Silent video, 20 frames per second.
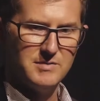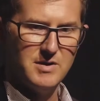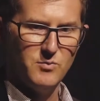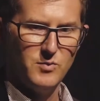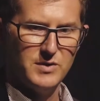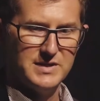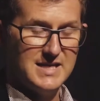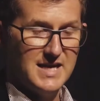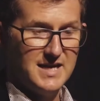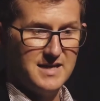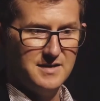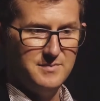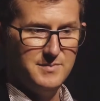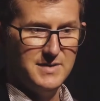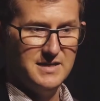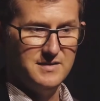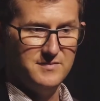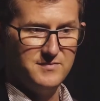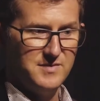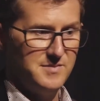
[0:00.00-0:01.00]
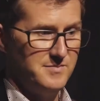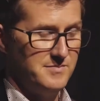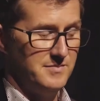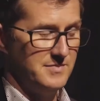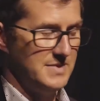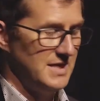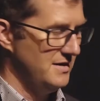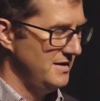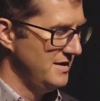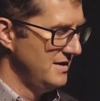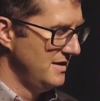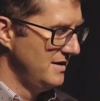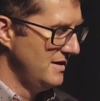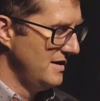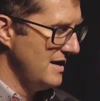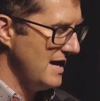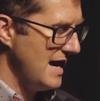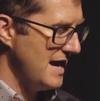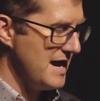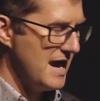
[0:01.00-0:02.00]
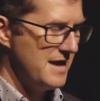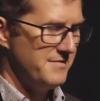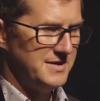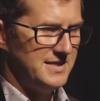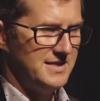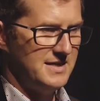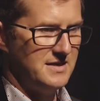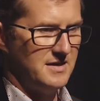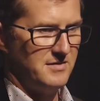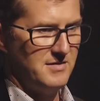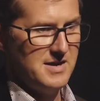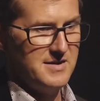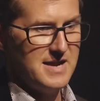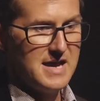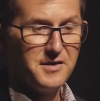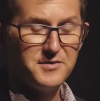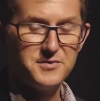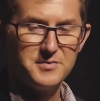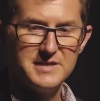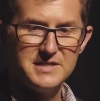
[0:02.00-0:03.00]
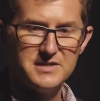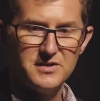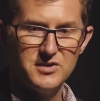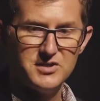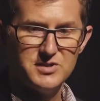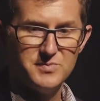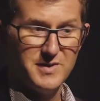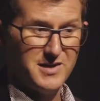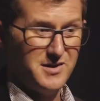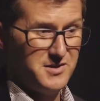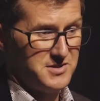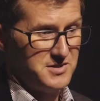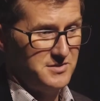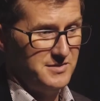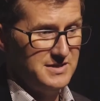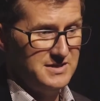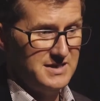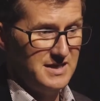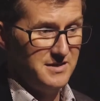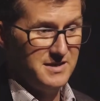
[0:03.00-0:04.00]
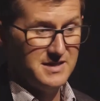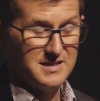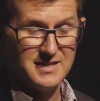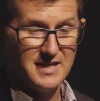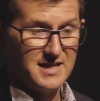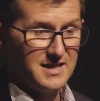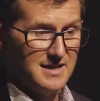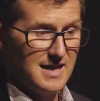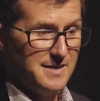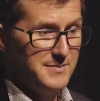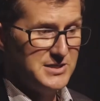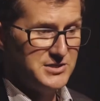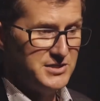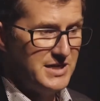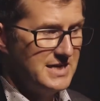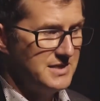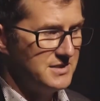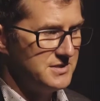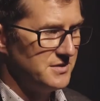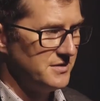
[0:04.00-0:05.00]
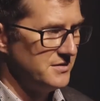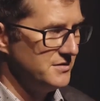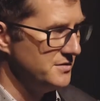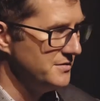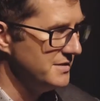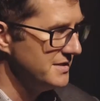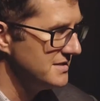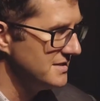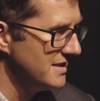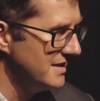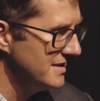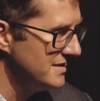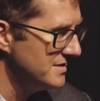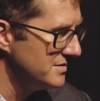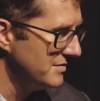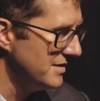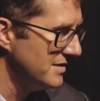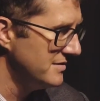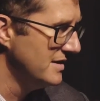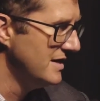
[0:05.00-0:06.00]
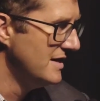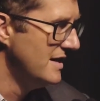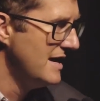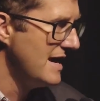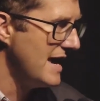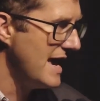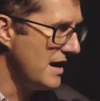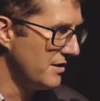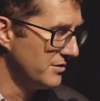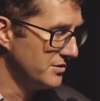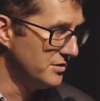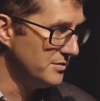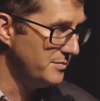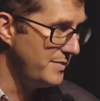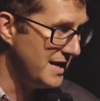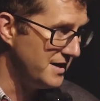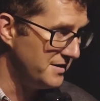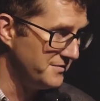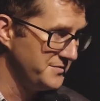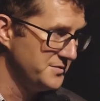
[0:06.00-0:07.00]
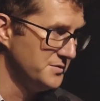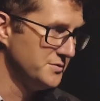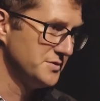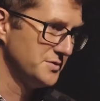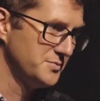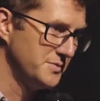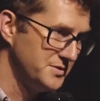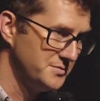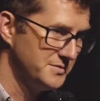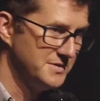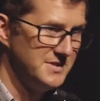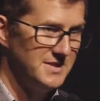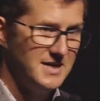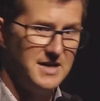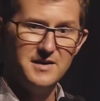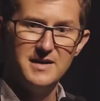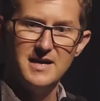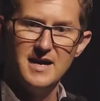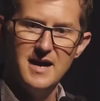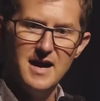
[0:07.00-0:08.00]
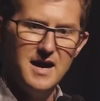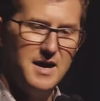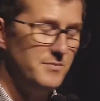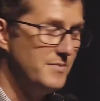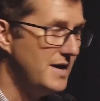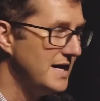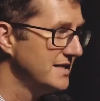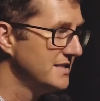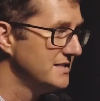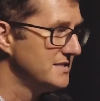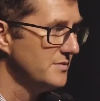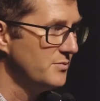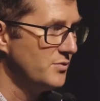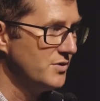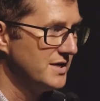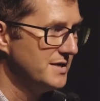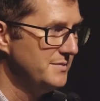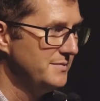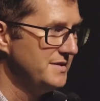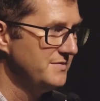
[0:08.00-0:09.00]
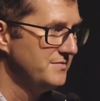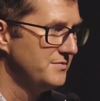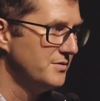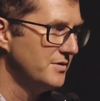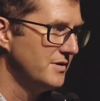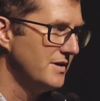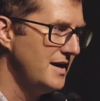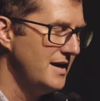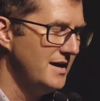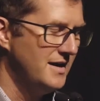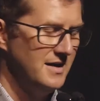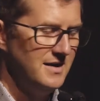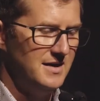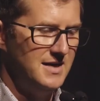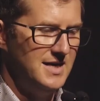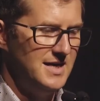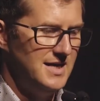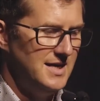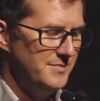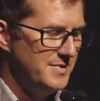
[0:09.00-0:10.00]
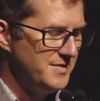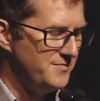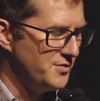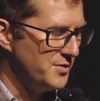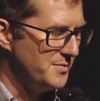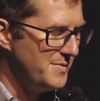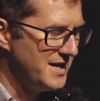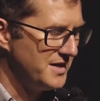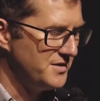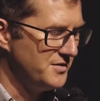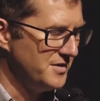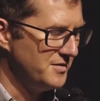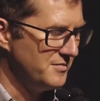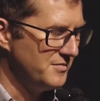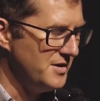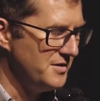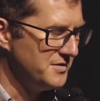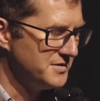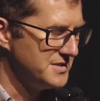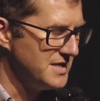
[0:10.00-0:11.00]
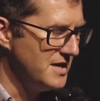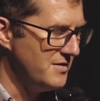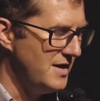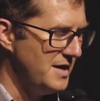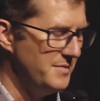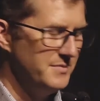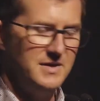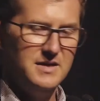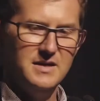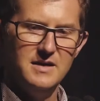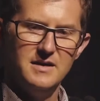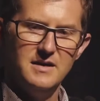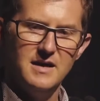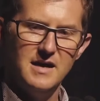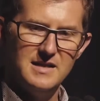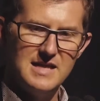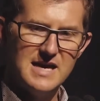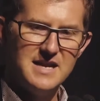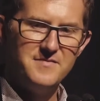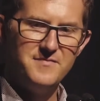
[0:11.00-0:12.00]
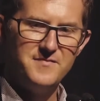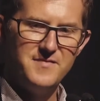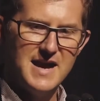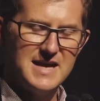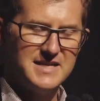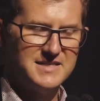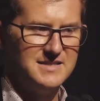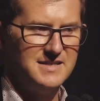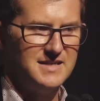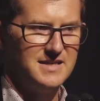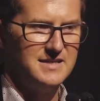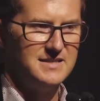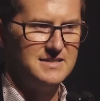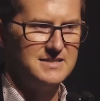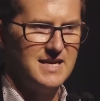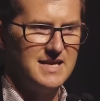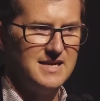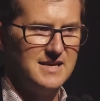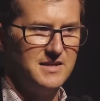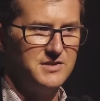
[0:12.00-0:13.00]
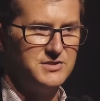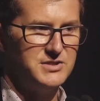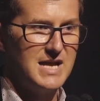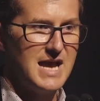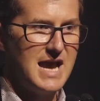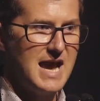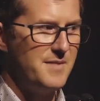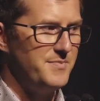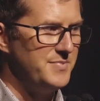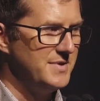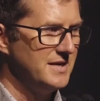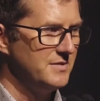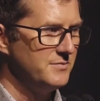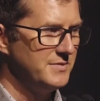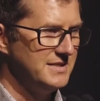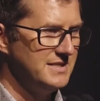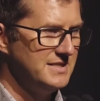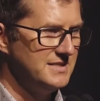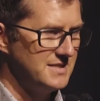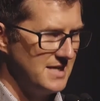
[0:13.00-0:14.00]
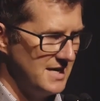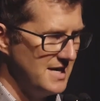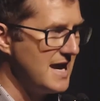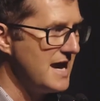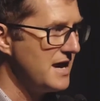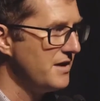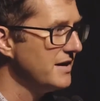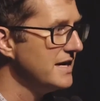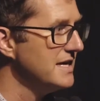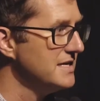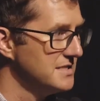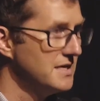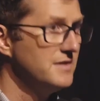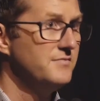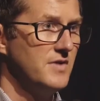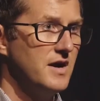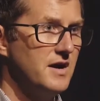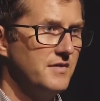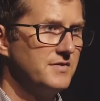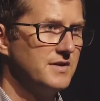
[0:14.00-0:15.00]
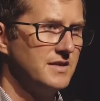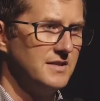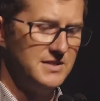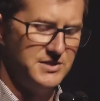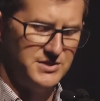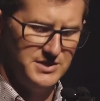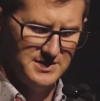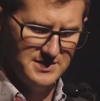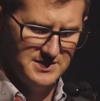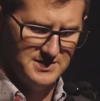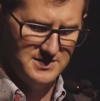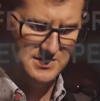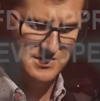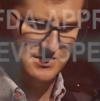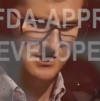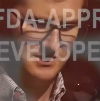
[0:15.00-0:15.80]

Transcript: around what that could mean from, you know, everything around health research, but also into areas like climate change. So they're doing studies around algal biofuels, which was an area I did some work in before my current role. So a lot of fascinating technology happening with these kind of areas of collisions.